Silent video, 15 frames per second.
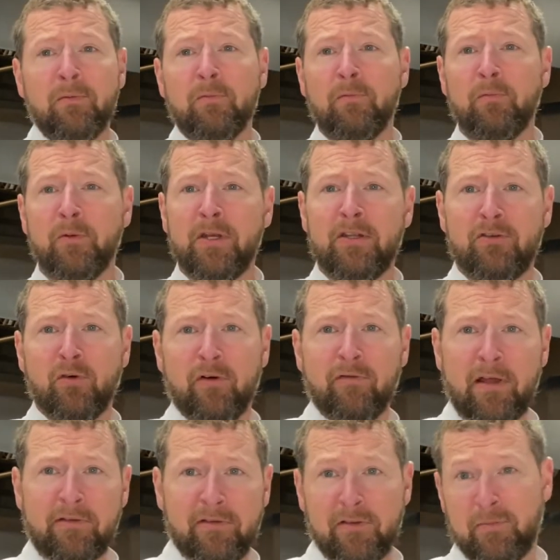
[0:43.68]
We need 12
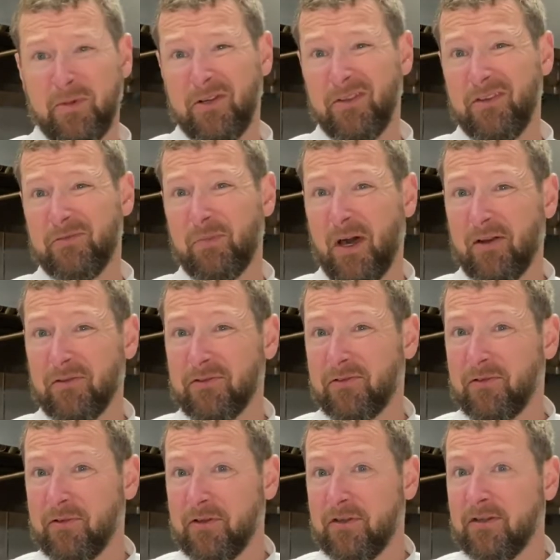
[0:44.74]
ounces of beer. These bottles
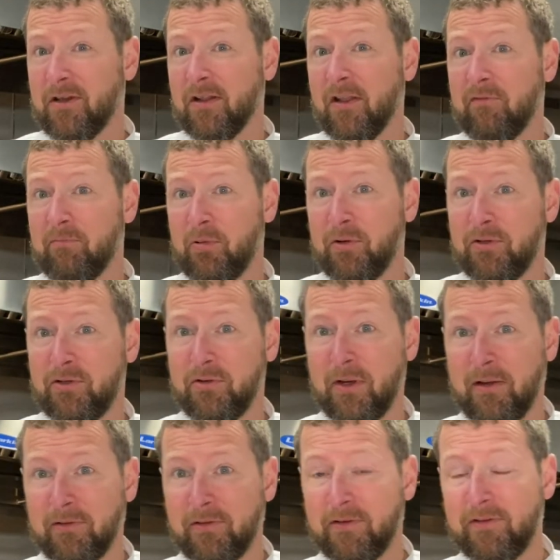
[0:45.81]
are only 11.2
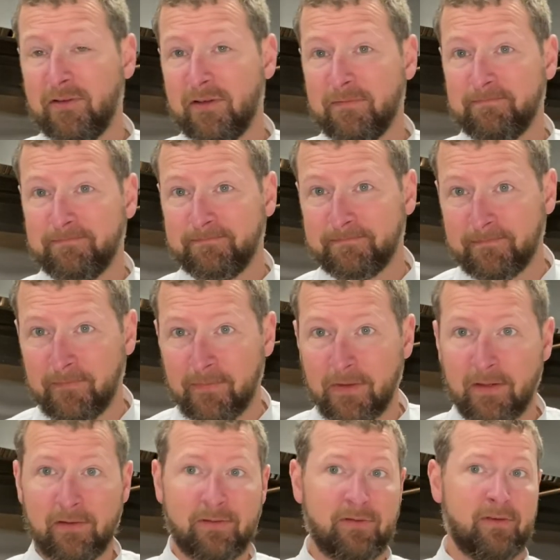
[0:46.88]
ounces.
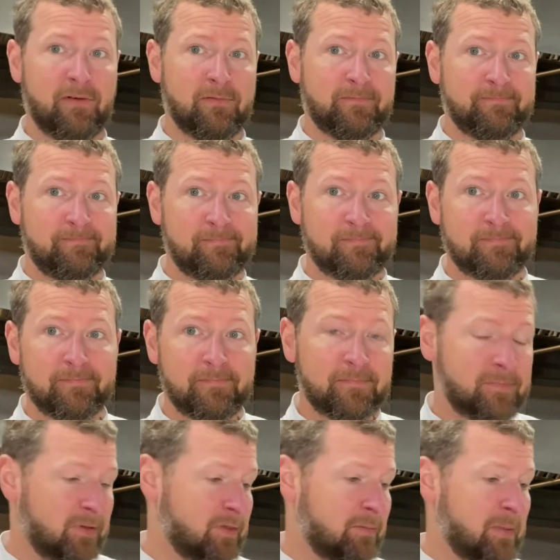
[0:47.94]
So
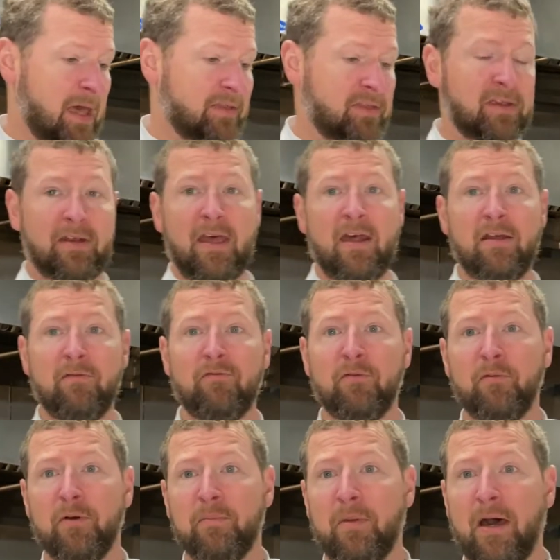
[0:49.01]
the math didn't add up for
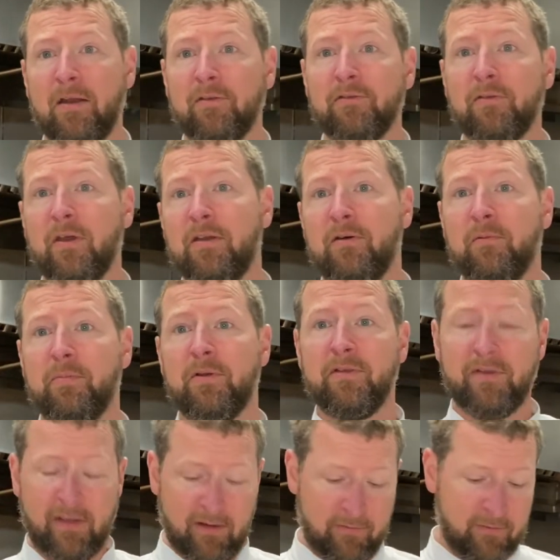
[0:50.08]
one bottle, so I had to open a
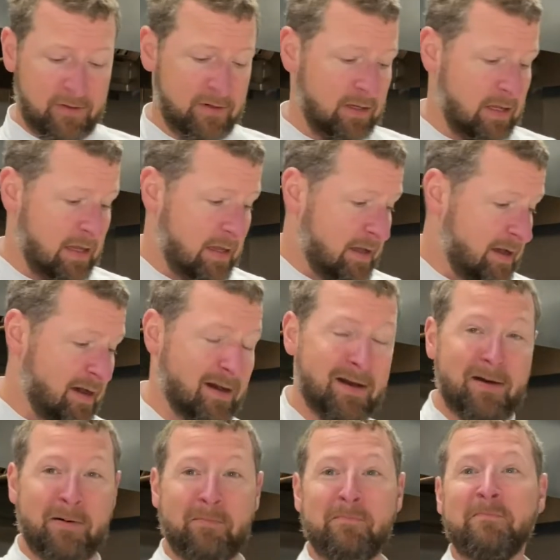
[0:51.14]
second
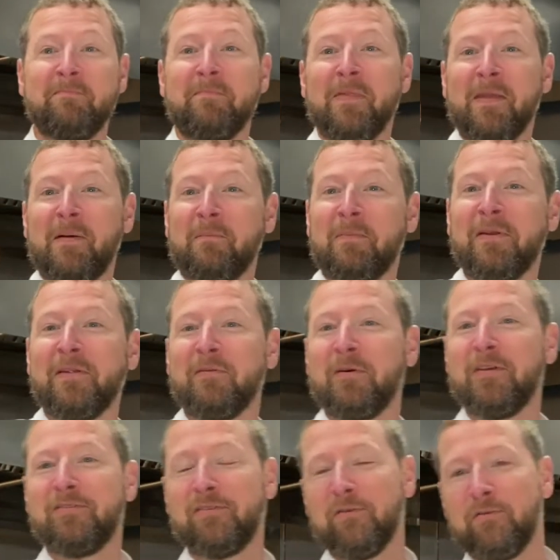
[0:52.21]
one. But
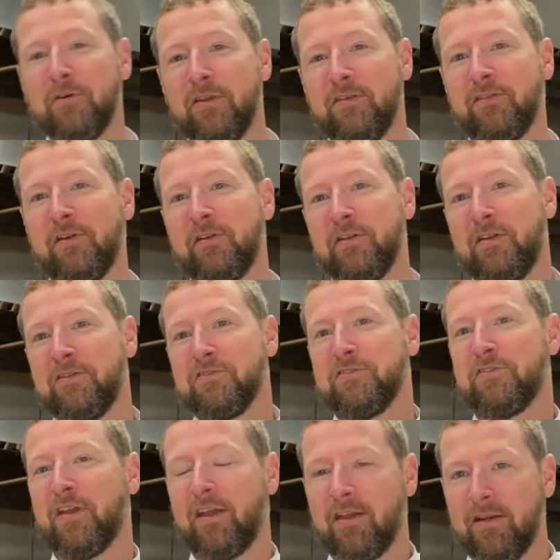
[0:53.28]
anyway, so we'll get started here in
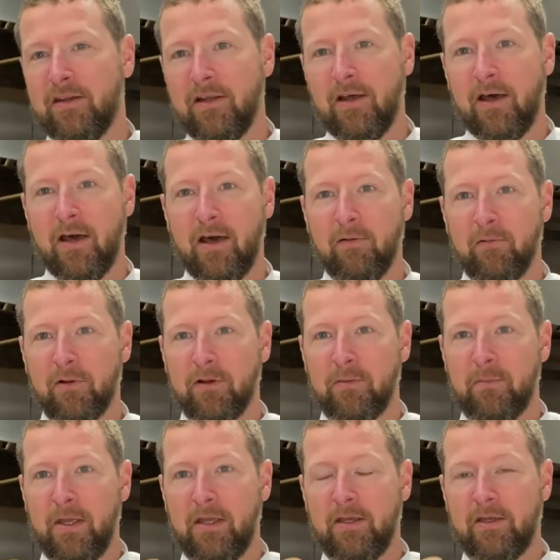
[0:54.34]
just a second. We're gonna
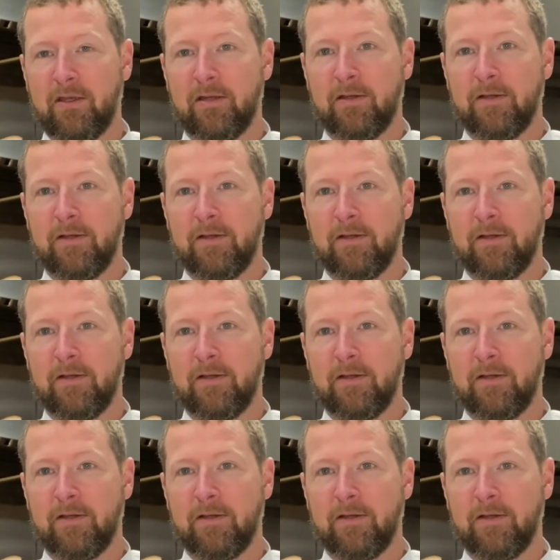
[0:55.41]
make